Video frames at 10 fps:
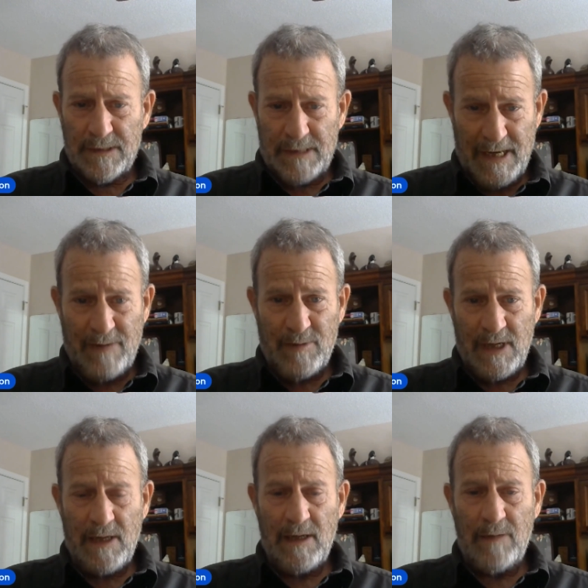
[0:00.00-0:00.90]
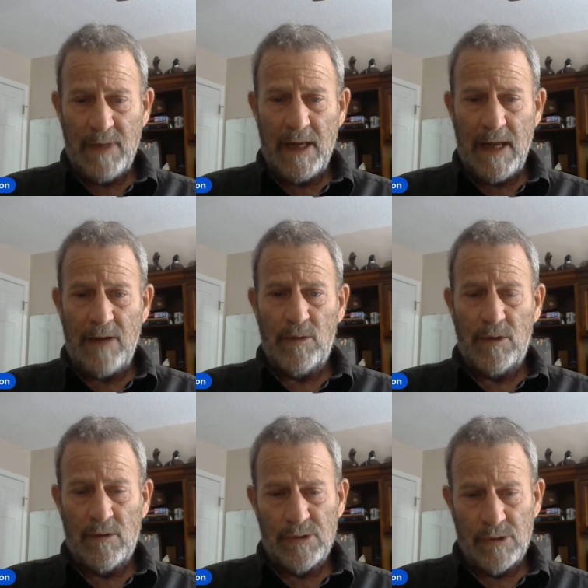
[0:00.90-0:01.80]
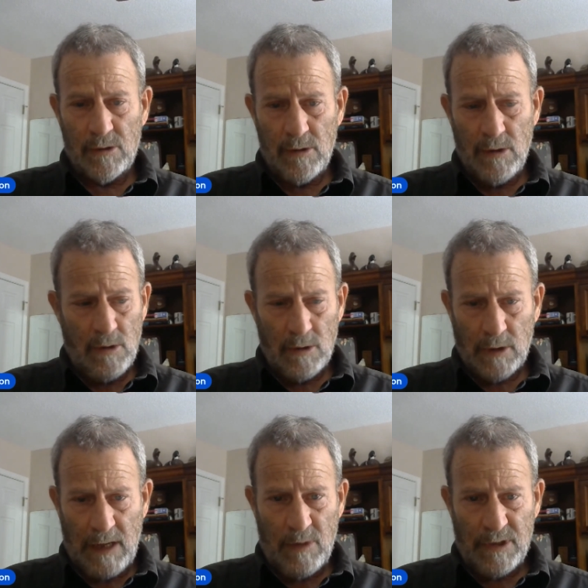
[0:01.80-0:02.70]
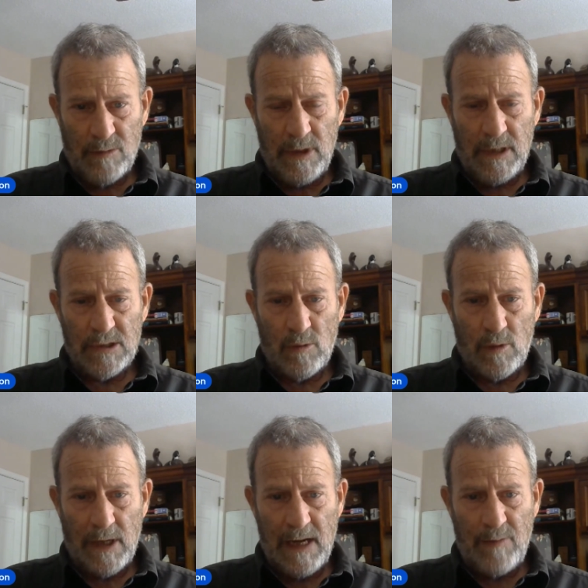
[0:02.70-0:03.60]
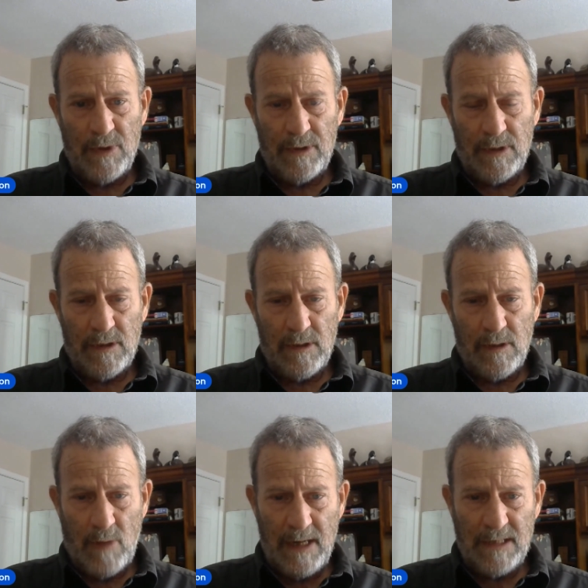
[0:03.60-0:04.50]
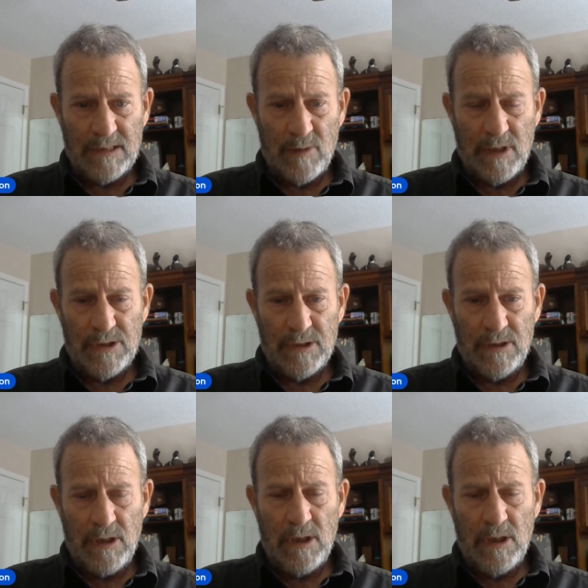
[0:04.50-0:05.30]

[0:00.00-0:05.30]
same time that agriculture came into being. So what happened, in my estimation,